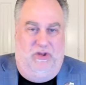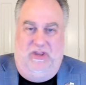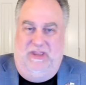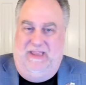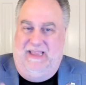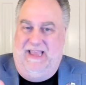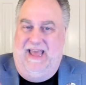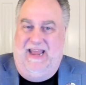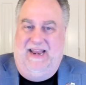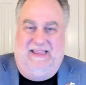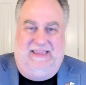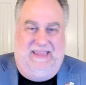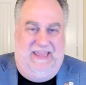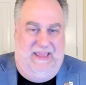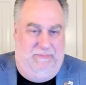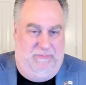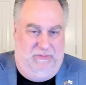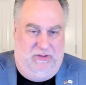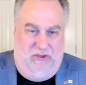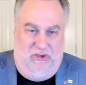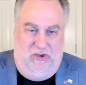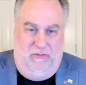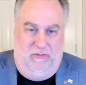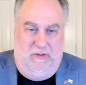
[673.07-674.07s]
You got to keep the
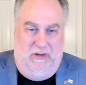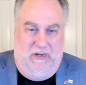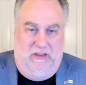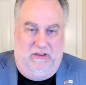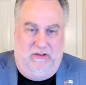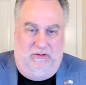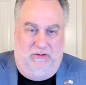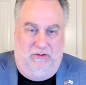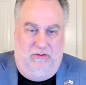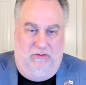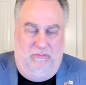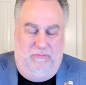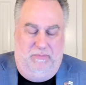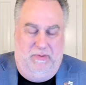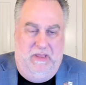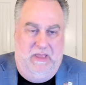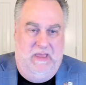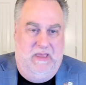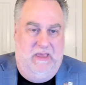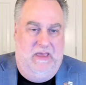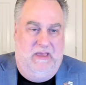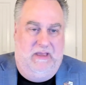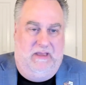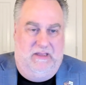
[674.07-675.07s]
human in the loop
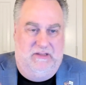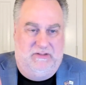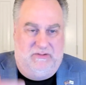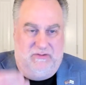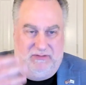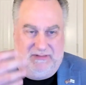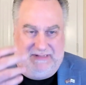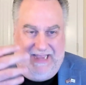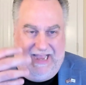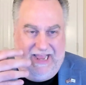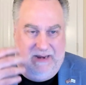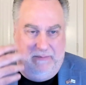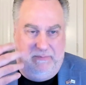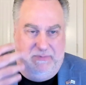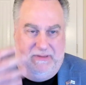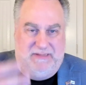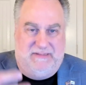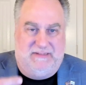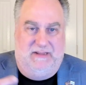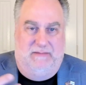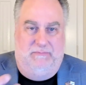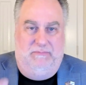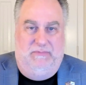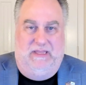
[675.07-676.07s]
because there's got to be
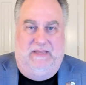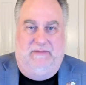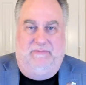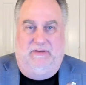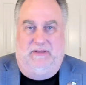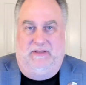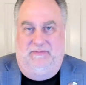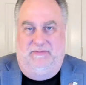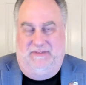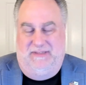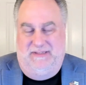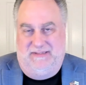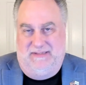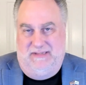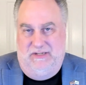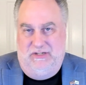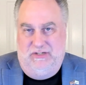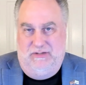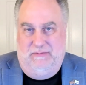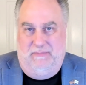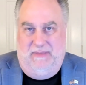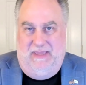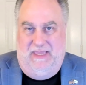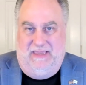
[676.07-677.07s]
some level of
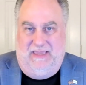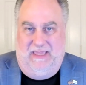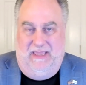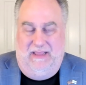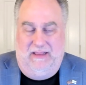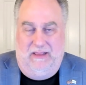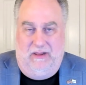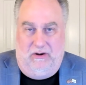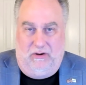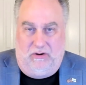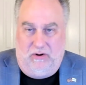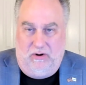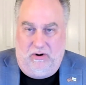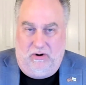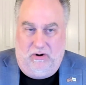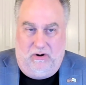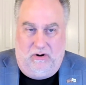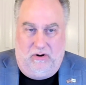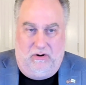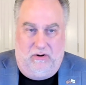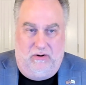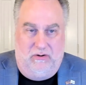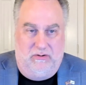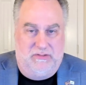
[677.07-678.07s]
decision making that
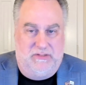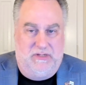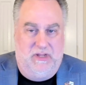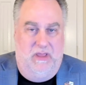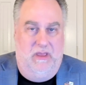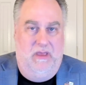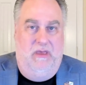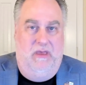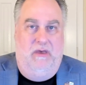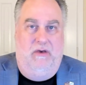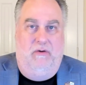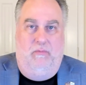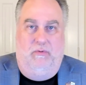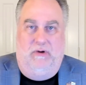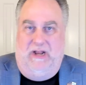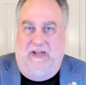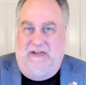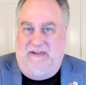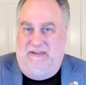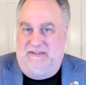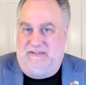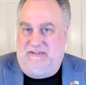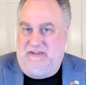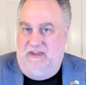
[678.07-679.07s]
occurs when I
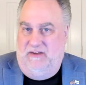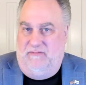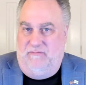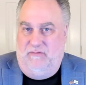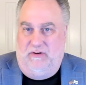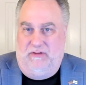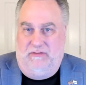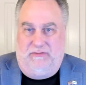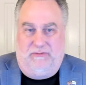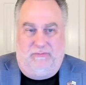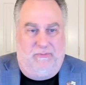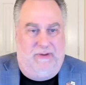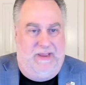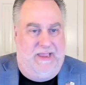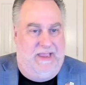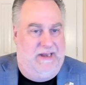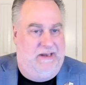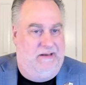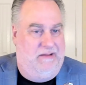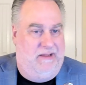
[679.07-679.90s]
discover a threat,